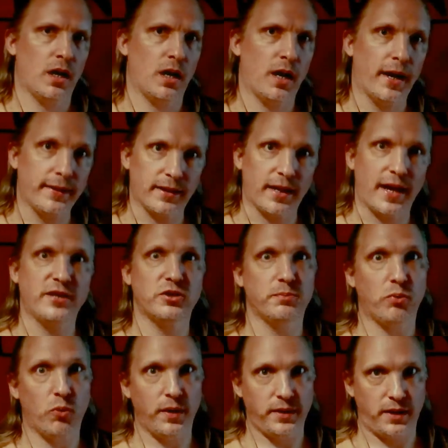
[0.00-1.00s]
I'd like to
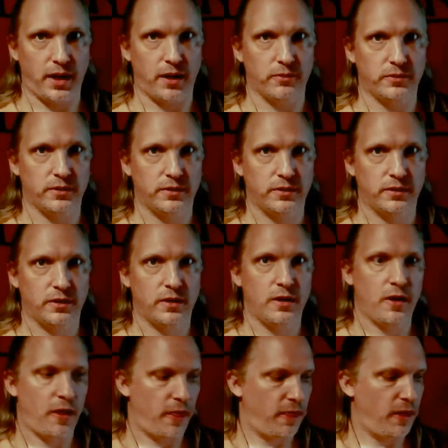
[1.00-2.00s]
point out
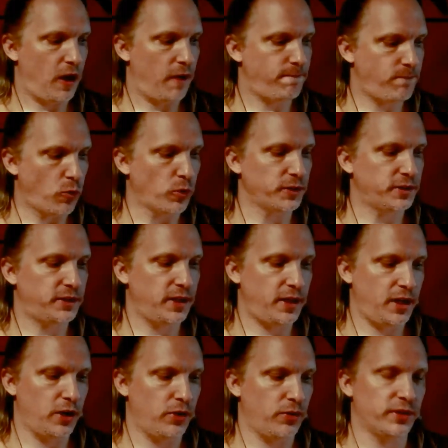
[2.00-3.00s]
that forced
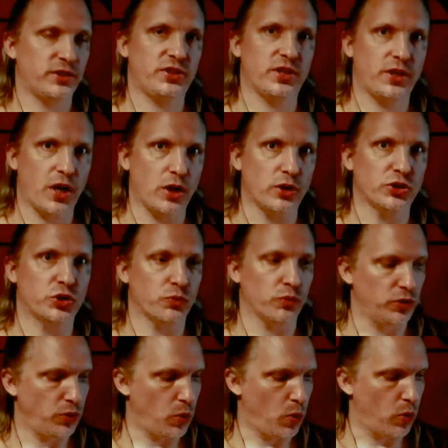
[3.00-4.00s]
adherence to
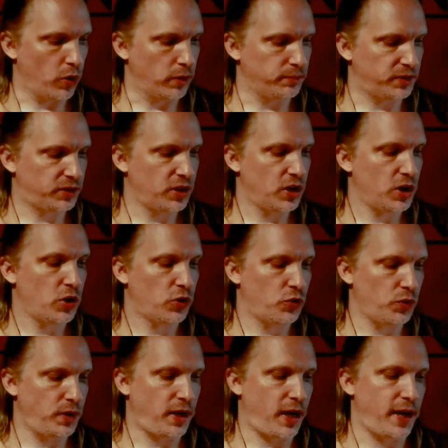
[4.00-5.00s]
cultural norms
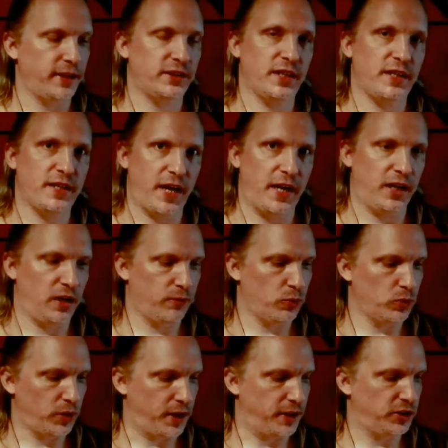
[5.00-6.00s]
creates a negative
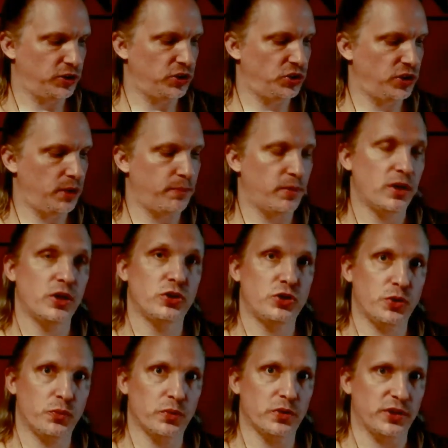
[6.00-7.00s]
relationship
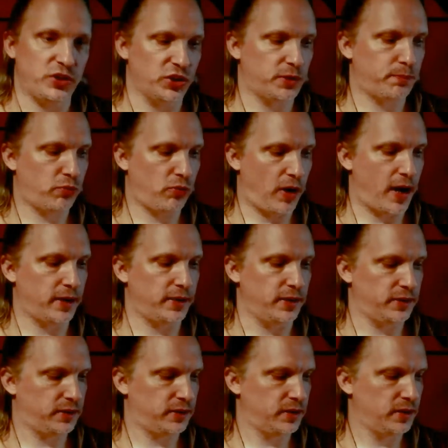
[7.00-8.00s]
to religious
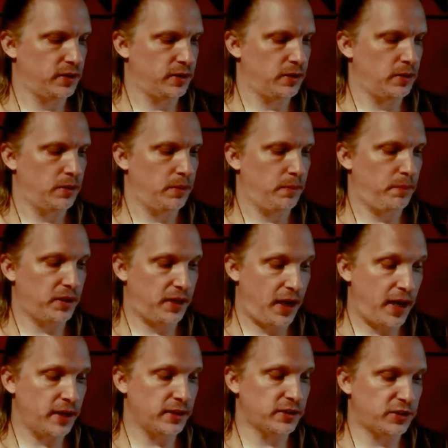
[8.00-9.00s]
practice, but
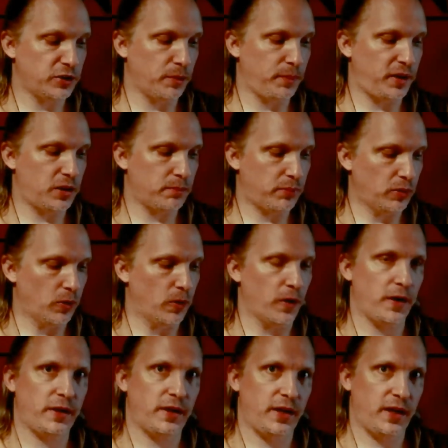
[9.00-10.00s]
can still be
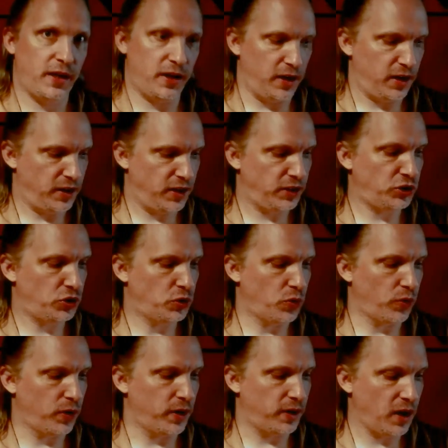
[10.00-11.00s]
employed in an
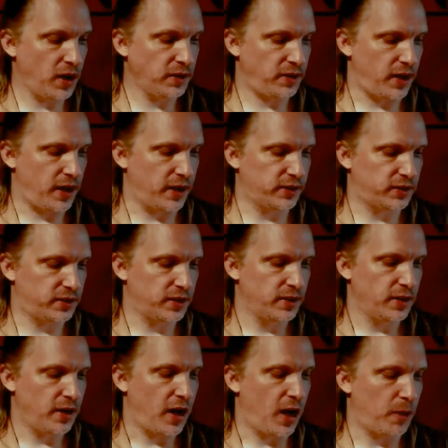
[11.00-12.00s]
initiatory context,
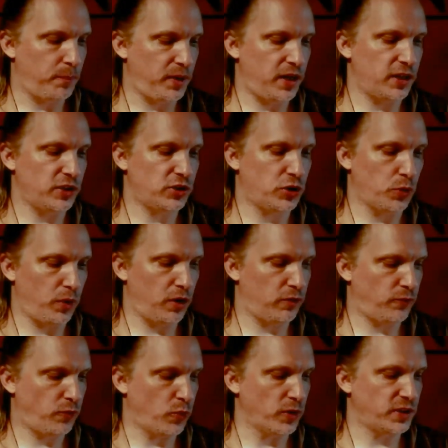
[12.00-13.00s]
albeit to
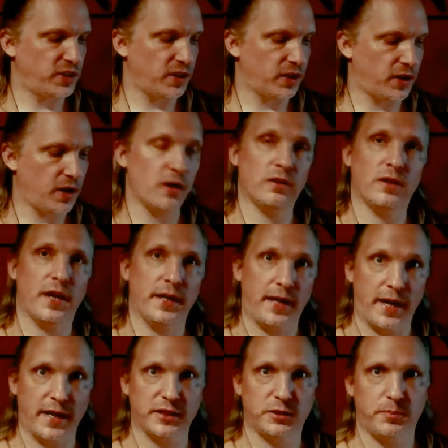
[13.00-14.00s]
reinforce the cult-like
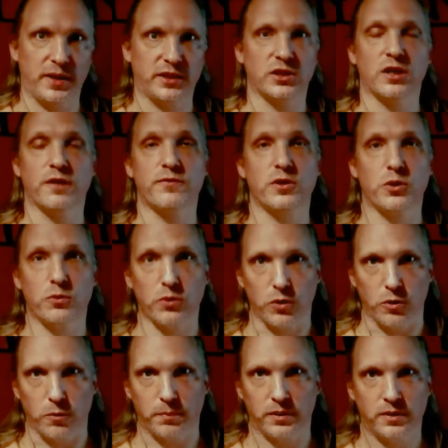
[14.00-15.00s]
aspects of the group.